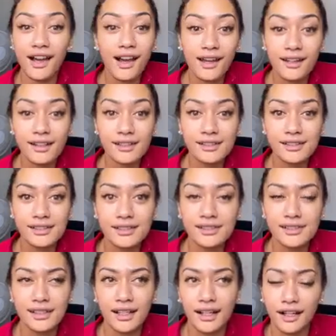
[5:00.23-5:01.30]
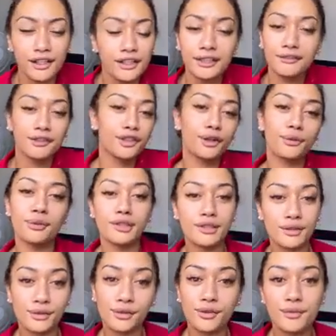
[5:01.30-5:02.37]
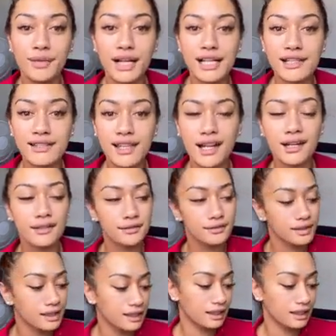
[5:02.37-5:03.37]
artist. I don't even know what to call myself.